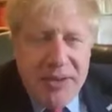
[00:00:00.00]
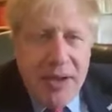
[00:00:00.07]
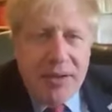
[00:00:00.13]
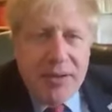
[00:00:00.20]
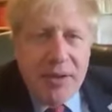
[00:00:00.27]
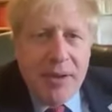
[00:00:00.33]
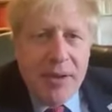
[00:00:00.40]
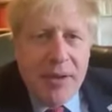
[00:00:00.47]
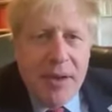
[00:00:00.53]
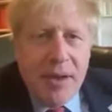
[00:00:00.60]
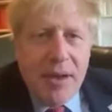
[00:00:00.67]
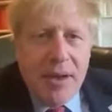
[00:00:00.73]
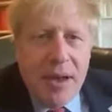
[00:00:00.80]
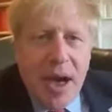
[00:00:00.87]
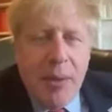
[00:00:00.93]
beat it
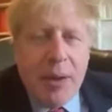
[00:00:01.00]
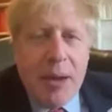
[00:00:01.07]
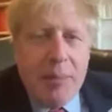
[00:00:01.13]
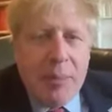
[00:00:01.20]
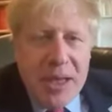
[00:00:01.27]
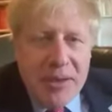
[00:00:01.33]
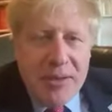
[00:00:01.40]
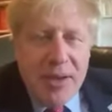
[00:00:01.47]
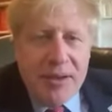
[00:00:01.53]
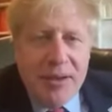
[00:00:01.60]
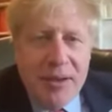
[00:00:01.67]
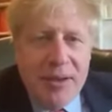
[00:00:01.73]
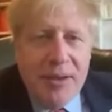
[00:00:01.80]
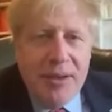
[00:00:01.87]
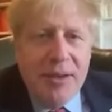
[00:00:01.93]
and we're going to beat
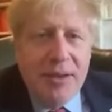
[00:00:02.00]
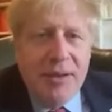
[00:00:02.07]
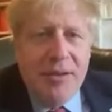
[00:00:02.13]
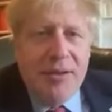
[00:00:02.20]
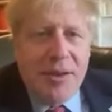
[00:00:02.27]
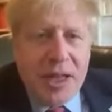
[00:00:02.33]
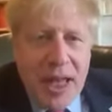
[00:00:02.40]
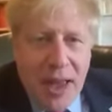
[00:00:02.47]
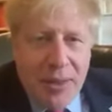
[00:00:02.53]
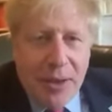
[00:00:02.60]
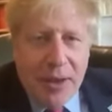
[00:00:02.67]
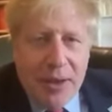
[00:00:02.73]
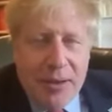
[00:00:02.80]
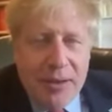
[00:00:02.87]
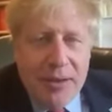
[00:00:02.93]
it
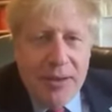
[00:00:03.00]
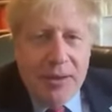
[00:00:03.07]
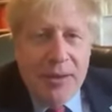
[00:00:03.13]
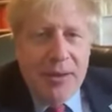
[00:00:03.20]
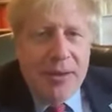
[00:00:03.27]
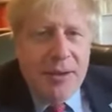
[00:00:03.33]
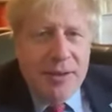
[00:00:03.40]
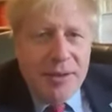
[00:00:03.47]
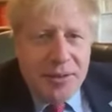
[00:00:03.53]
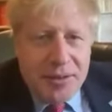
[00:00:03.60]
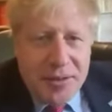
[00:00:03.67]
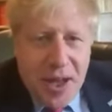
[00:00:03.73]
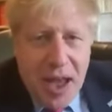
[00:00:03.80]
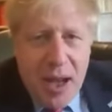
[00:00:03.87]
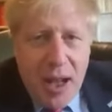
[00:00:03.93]
together.
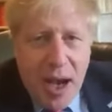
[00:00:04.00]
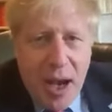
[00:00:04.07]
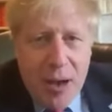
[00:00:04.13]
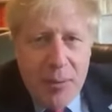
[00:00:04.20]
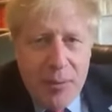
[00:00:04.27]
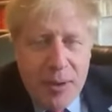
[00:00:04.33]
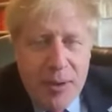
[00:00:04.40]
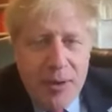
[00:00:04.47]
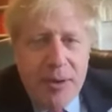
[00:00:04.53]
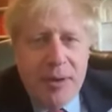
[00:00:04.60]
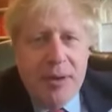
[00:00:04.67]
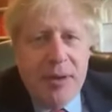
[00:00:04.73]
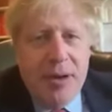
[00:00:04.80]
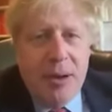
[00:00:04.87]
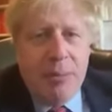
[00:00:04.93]
Stay at home,
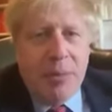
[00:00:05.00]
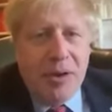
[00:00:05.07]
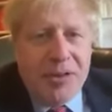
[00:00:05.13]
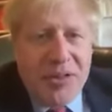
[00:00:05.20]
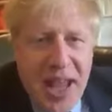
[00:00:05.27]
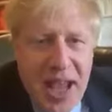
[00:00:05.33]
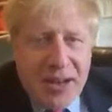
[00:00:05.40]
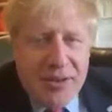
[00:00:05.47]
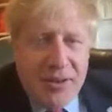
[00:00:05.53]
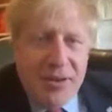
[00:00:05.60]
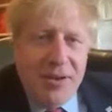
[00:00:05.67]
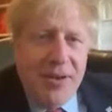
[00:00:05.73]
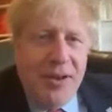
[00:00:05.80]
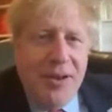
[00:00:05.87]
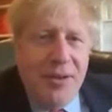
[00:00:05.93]
protect
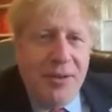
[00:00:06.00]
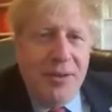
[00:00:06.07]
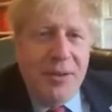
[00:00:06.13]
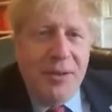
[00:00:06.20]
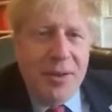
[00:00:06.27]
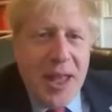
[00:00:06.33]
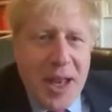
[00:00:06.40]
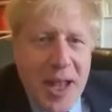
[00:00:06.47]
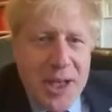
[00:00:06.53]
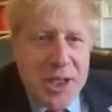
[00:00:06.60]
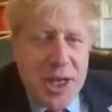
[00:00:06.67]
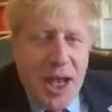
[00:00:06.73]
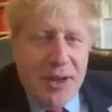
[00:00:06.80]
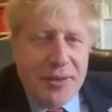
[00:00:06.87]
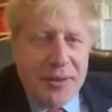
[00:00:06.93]
the
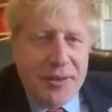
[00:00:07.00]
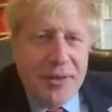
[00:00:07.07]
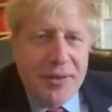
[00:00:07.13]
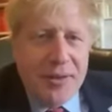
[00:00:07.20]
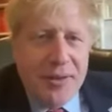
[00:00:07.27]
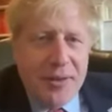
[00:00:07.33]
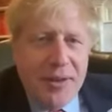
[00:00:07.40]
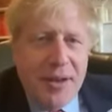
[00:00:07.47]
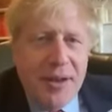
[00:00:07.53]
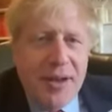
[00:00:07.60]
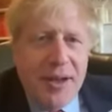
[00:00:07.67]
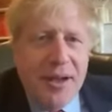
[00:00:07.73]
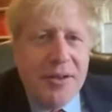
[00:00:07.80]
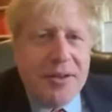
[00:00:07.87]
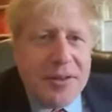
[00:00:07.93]
NHS
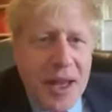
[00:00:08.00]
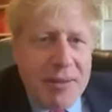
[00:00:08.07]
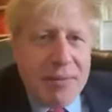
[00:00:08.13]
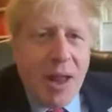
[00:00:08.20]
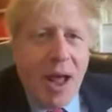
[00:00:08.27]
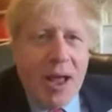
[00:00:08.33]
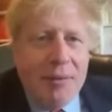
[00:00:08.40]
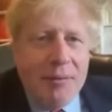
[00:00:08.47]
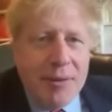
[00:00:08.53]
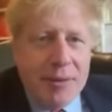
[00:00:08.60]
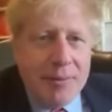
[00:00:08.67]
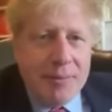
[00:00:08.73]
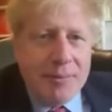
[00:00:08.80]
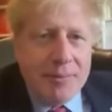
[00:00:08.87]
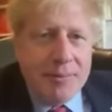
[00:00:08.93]
and save
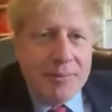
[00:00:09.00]
lives.